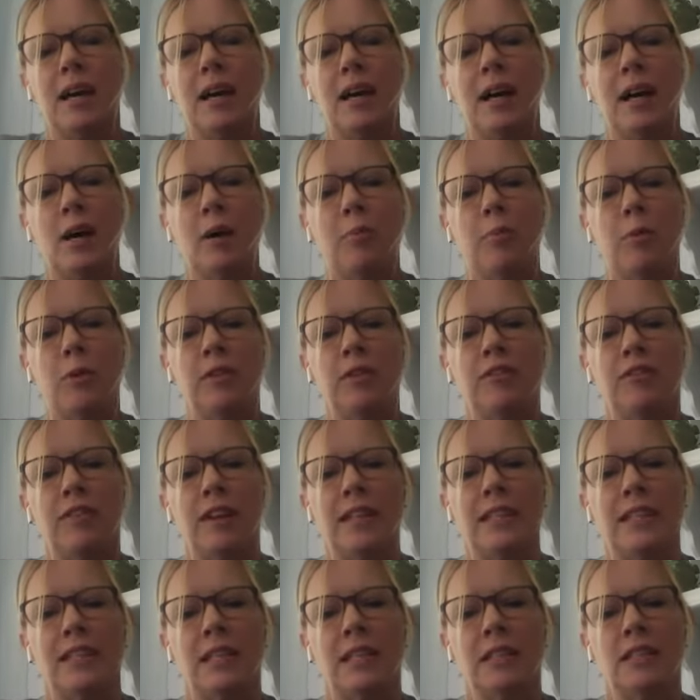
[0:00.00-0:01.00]
Upward
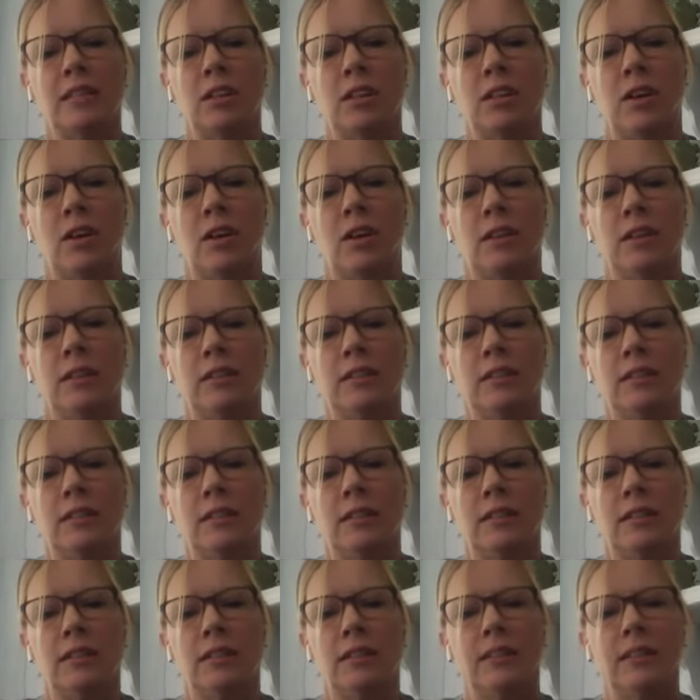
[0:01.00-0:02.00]
facing dog,
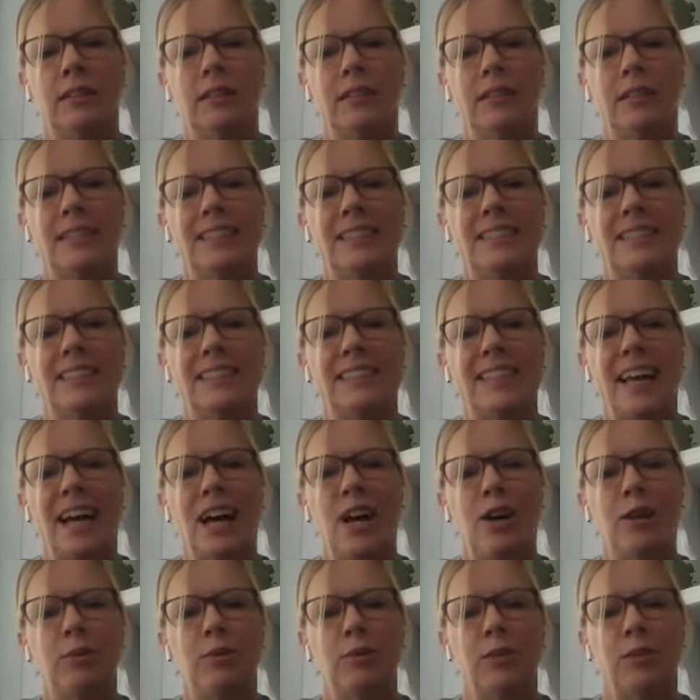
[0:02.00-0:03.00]

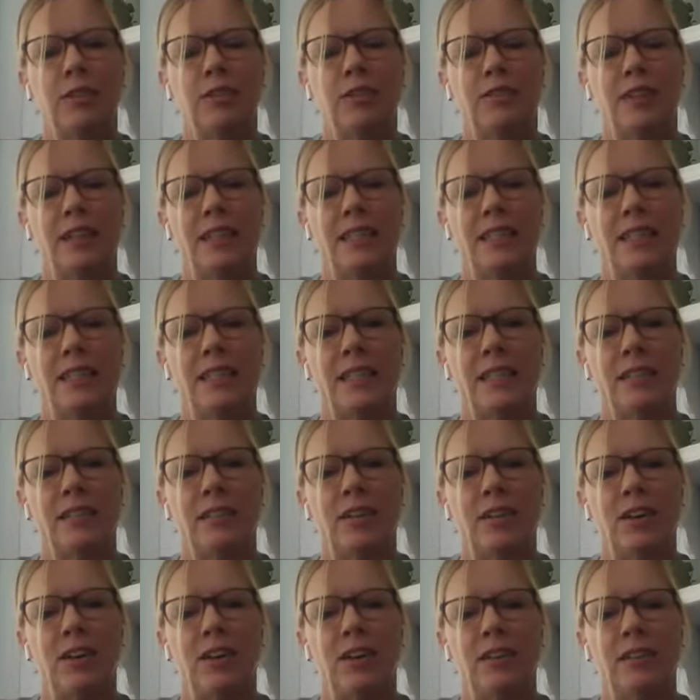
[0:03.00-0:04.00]
downward facing
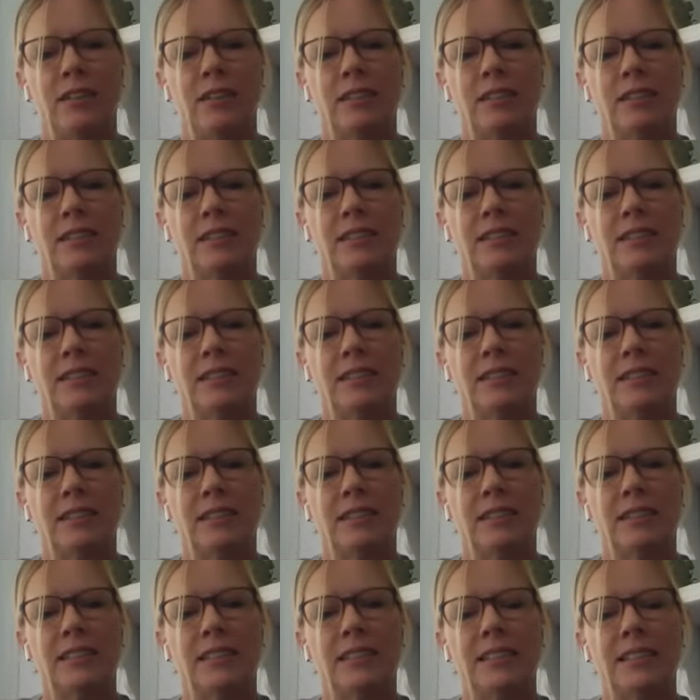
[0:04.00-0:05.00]
dog.
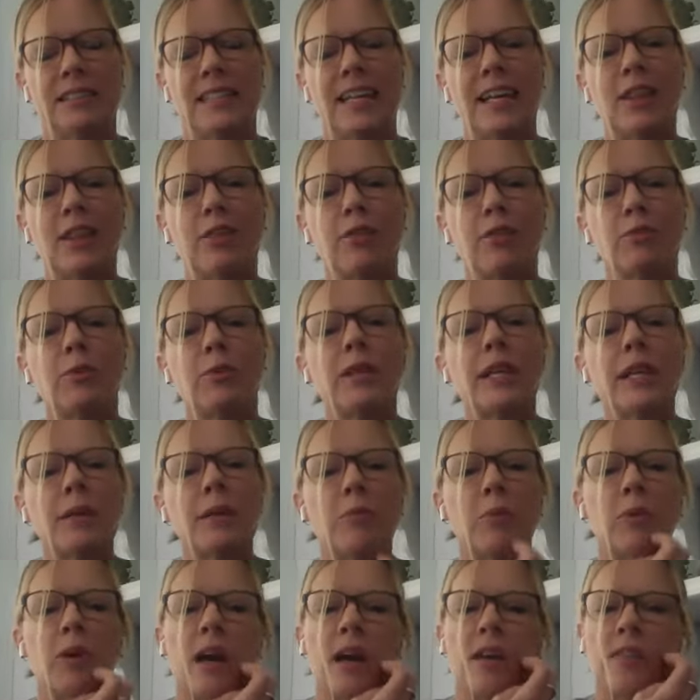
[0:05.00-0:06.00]
Take 3
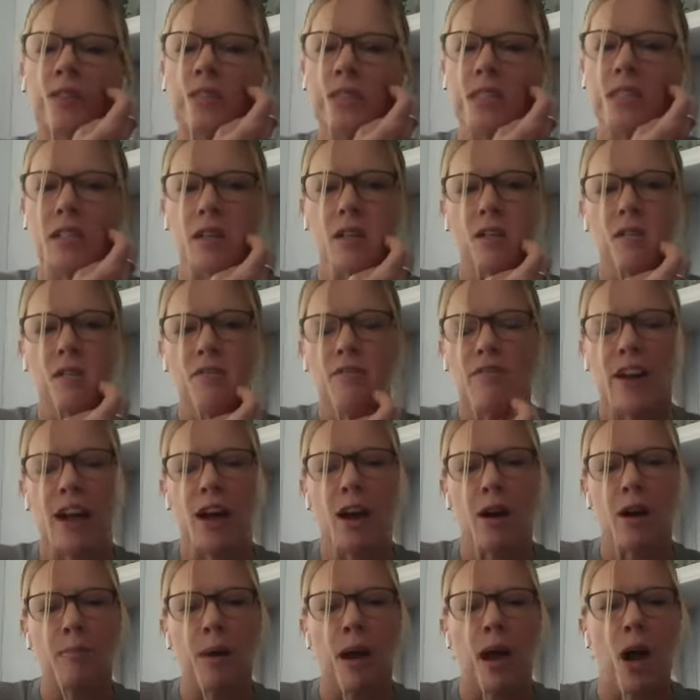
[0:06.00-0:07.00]
breaths here,
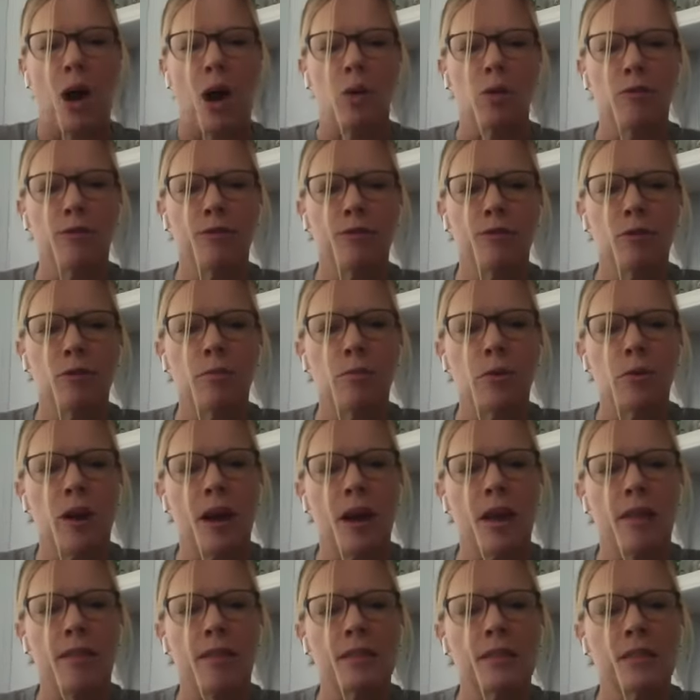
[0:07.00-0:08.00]
powerful
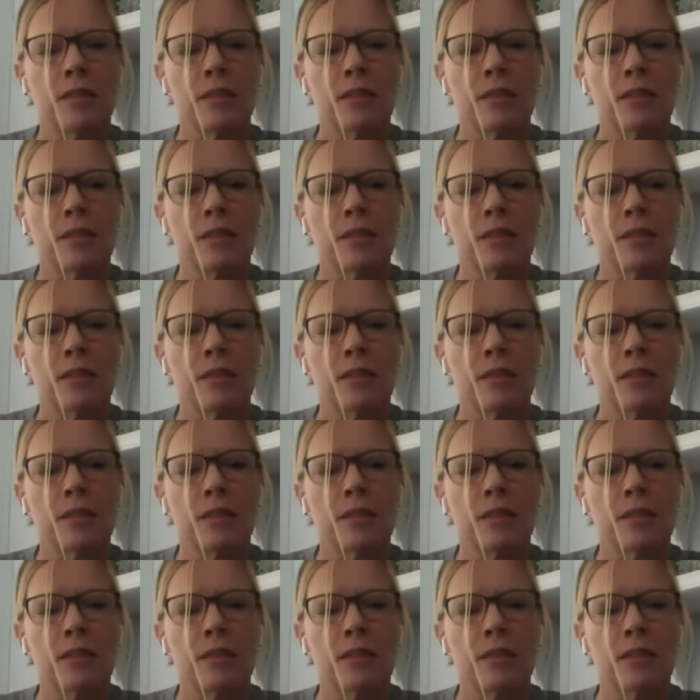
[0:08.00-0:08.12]
breath.